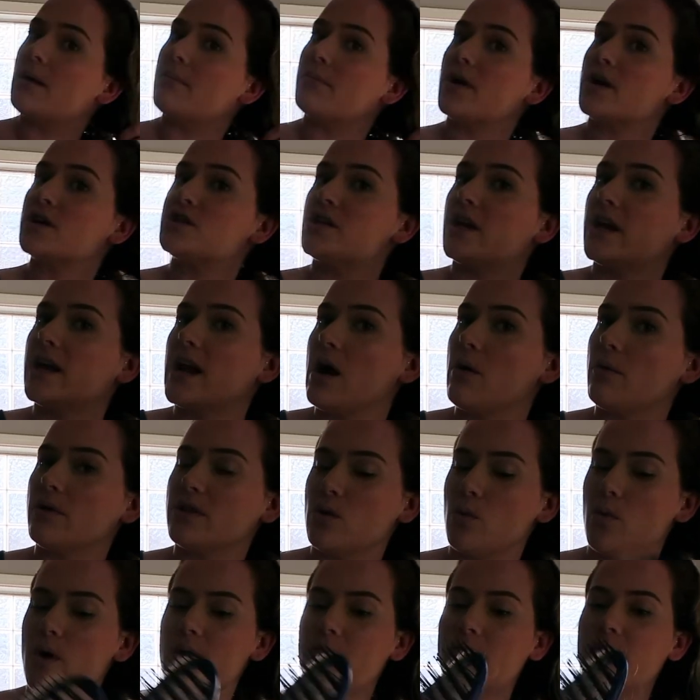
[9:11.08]
I'm brushing it out with
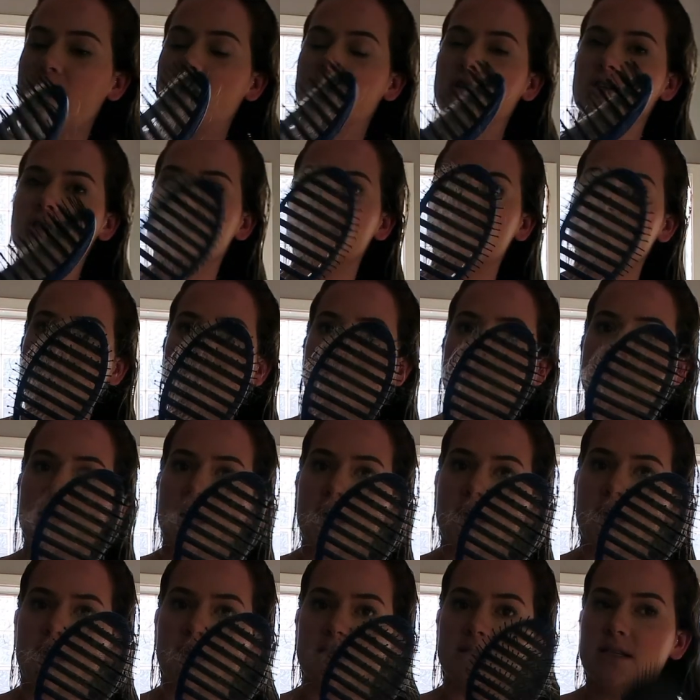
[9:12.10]
a wet brush. This is
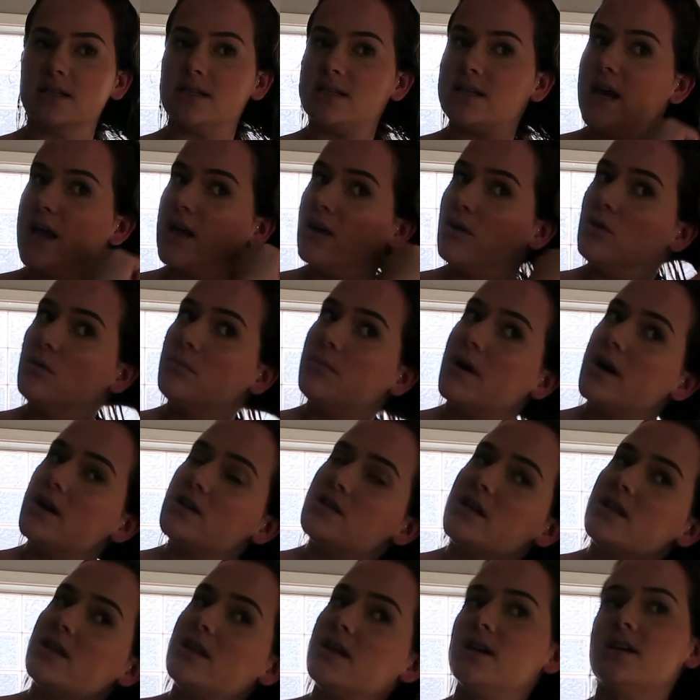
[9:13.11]
like a detangle
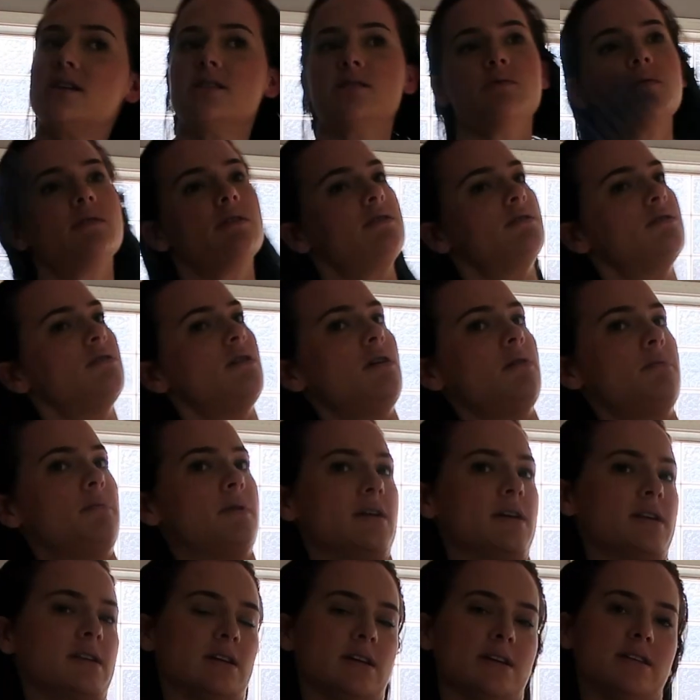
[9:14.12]
brush, I think is what it's called,
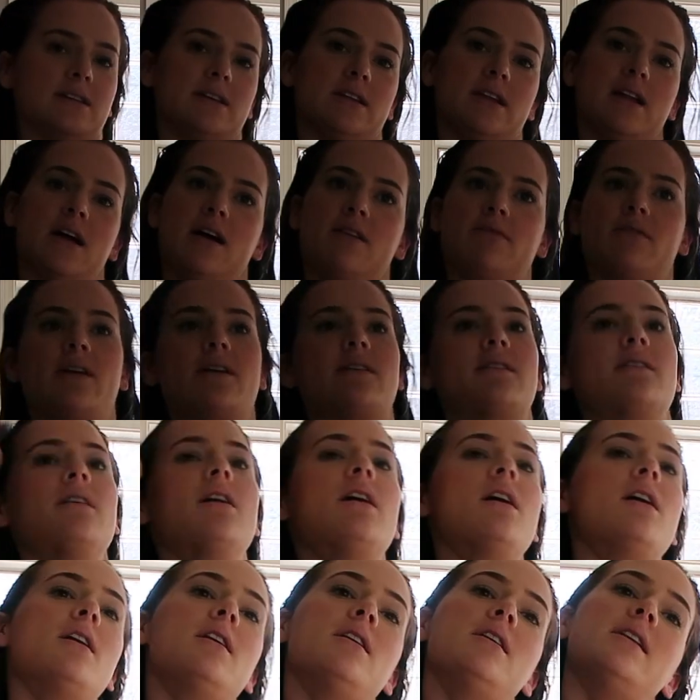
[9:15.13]
but it doesn't have it.
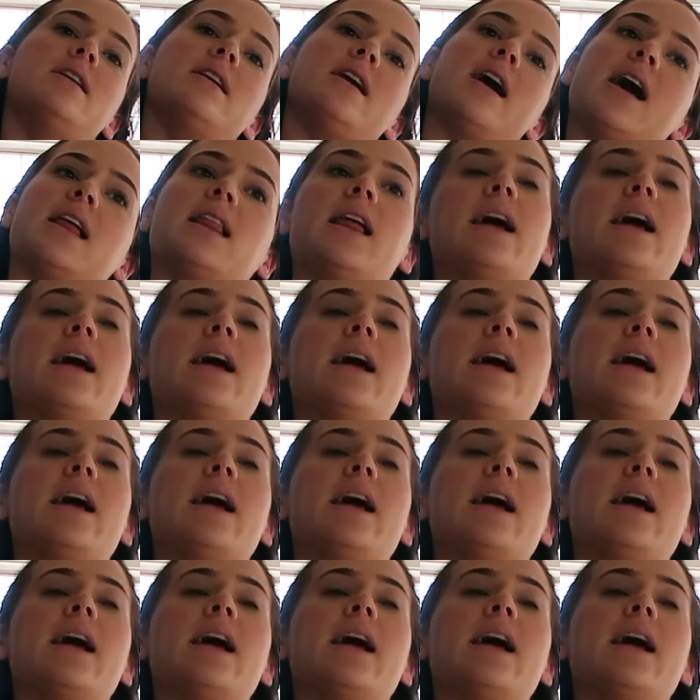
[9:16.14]
I